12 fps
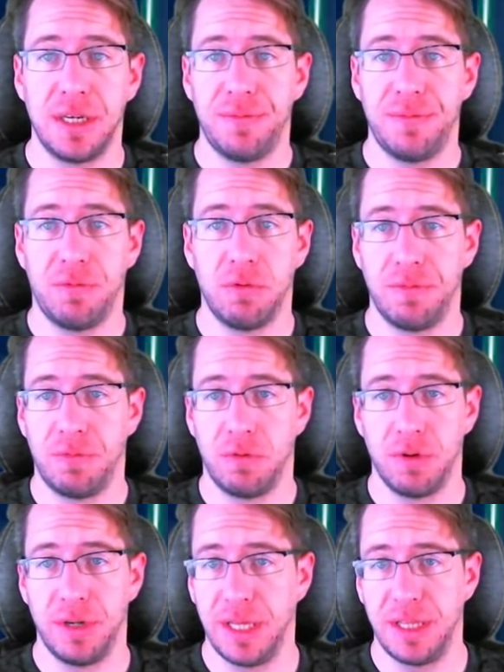
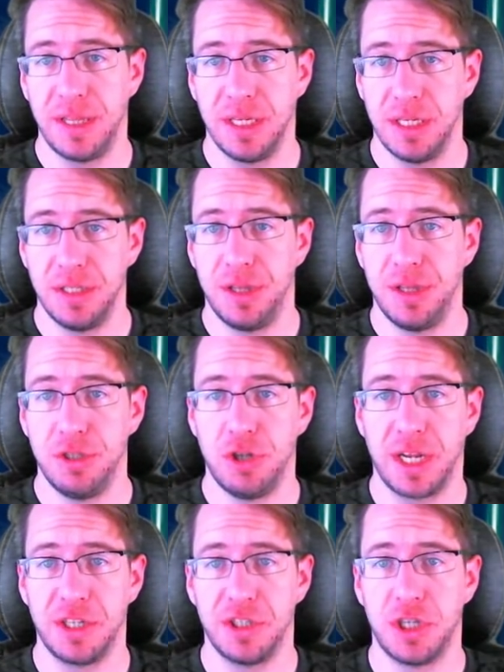for like the
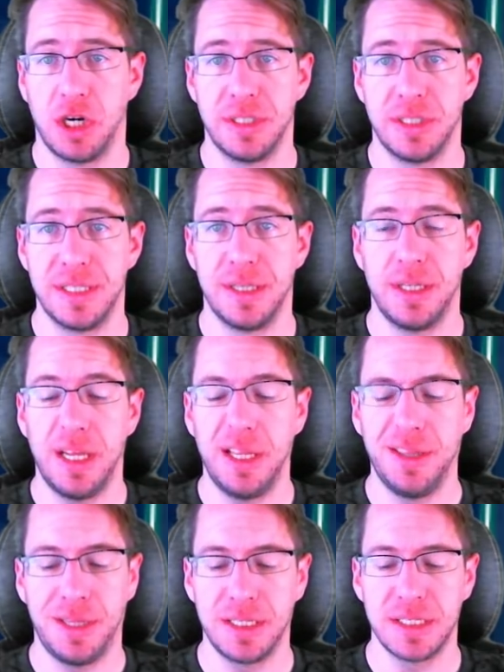Dragon Shards
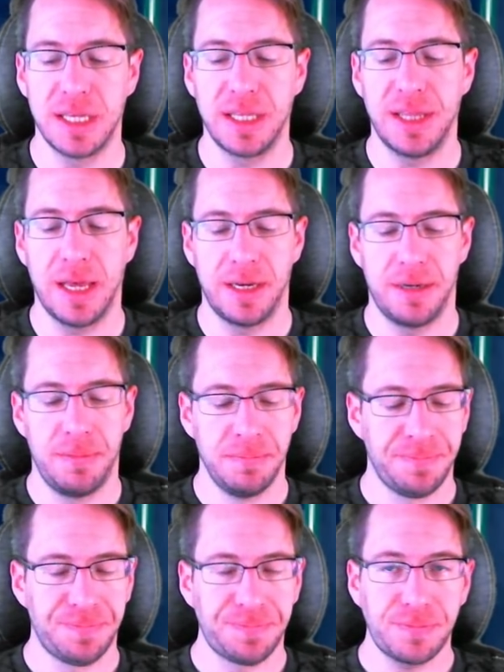and things like that.
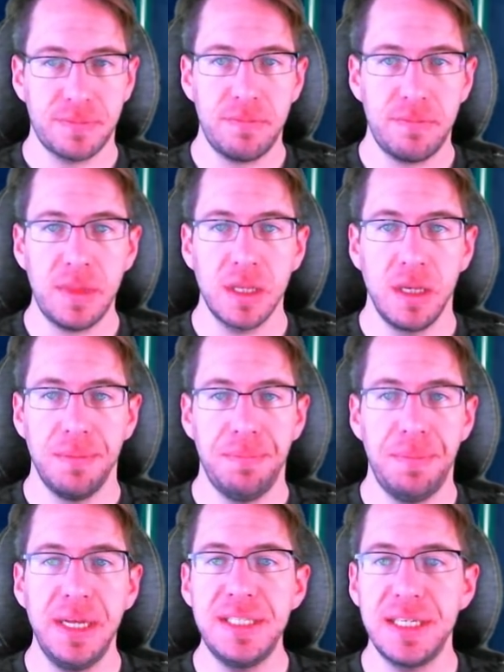
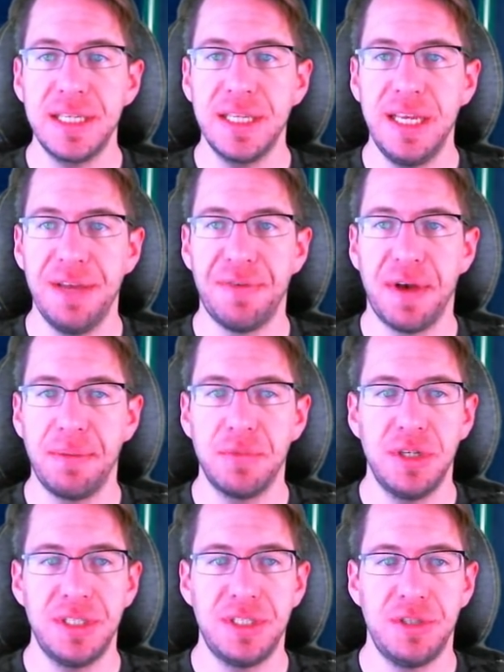Basically, if I'm
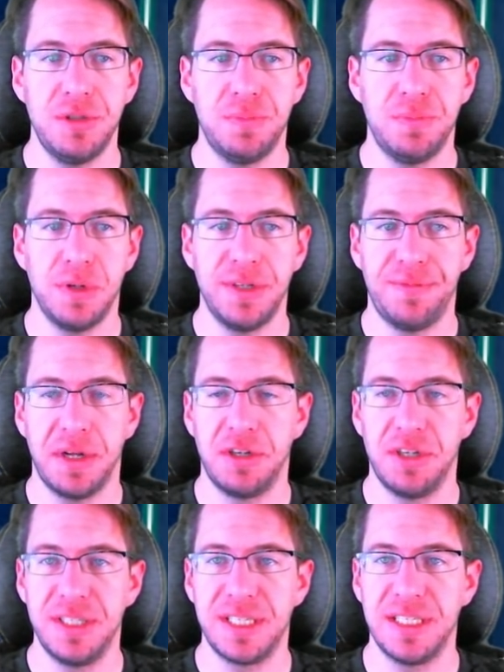going to put
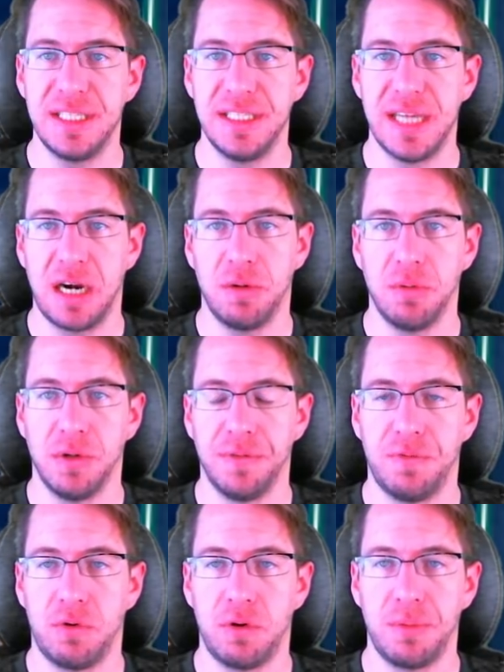Fenris into
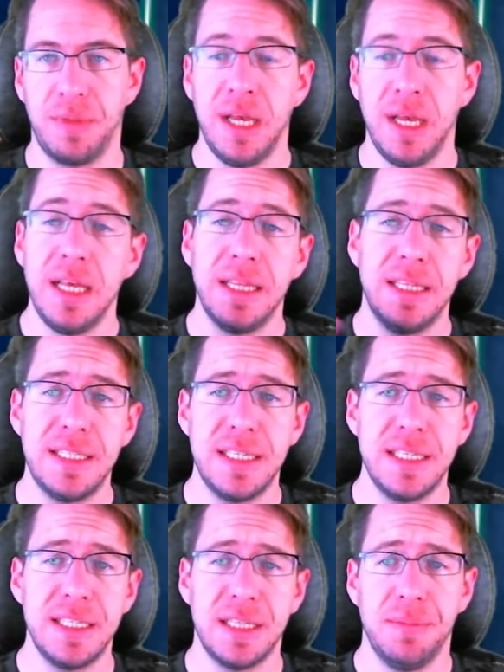direwolf form, this
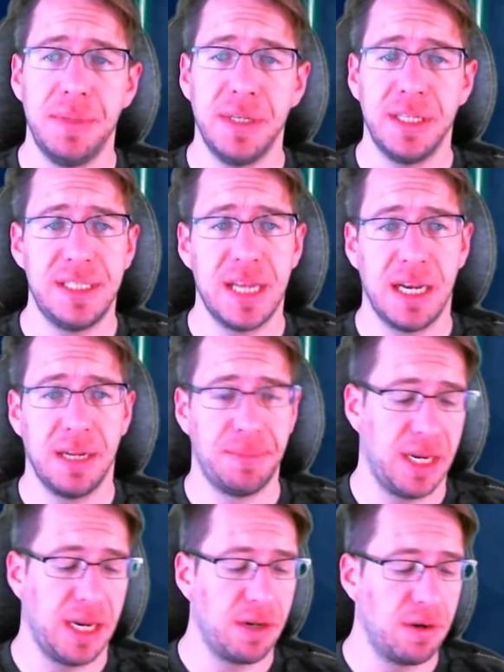is the ability setup
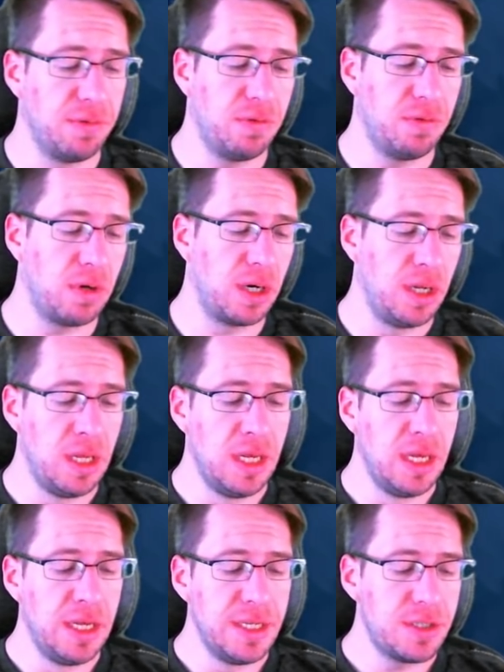that I go for.
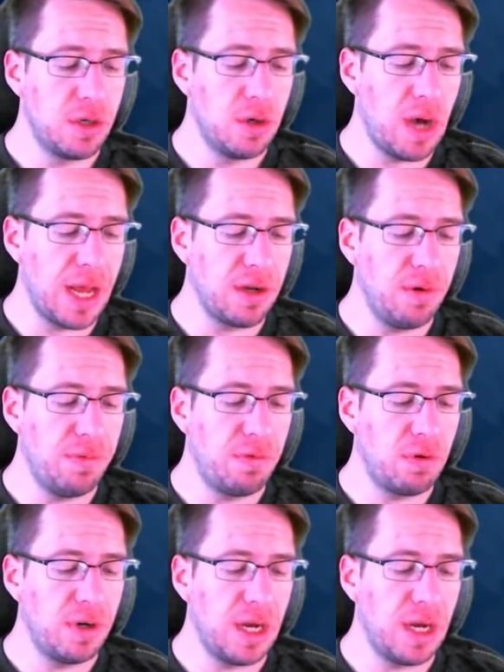So I go for